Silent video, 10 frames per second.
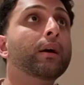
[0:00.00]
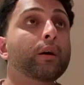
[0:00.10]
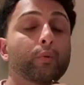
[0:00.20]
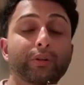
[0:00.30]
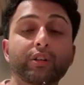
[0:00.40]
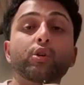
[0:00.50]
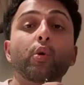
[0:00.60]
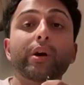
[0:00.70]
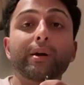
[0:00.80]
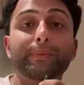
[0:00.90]
When you're
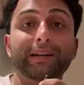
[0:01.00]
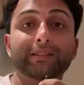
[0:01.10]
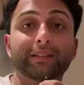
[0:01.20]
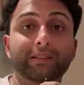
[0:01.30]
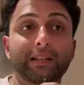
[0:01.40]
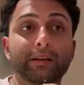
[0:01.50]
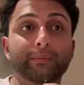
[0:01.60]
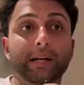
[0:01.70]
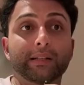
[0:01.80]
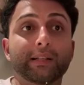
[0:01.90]
going up against a
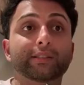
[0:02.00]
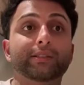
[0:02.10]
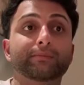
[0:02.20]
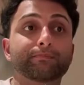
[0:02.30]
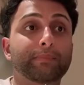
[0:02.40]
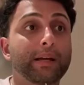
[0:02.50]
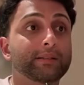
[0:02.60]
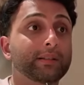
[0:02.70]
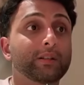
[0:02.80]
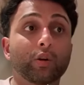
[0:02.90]
team that is
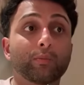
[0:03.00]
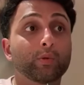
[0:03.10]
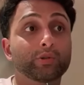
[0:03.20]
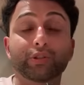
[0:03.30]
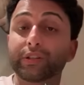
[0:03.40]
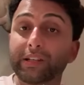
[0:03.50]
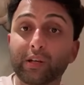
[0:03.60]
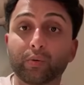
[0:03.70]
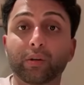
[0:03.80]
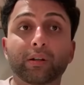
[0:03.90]
basically almost your
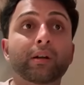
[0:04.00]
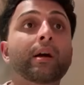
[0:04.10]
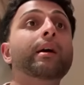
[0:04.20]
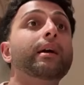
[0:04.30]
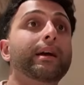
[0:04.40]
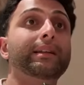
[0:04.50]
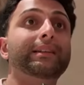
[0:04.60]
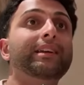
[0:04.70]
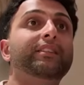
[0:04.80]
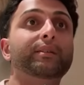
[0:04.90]
equal, and I
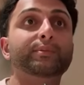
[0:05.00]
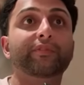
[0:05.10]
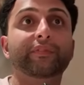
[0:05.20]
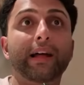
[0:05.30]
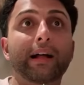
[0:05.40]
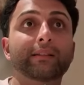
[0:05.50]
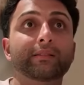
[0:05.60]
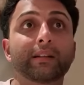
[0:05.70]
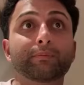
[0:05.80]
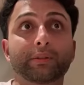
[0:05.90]
think in terms of
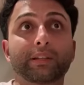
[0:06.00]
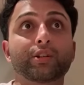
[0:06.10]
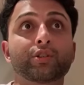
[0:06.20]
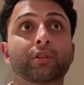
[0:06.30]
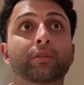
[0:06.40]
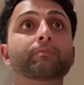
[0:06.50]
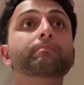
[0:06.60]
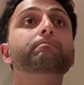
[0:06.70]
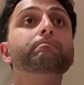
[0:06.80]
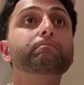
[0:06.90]
talent and potential,
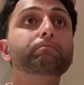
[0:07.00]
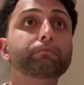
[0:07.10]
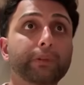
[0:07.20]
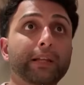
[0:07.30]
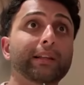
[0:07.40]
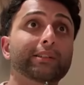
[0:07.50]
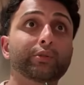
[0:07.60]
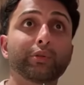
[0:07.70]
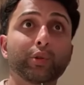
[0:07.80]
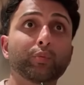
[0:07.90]

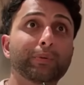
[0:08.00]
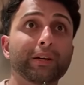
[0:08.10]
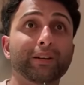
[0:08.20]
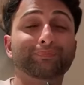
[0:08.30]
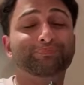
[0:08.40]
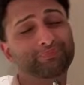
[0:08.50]
DLSU and UP are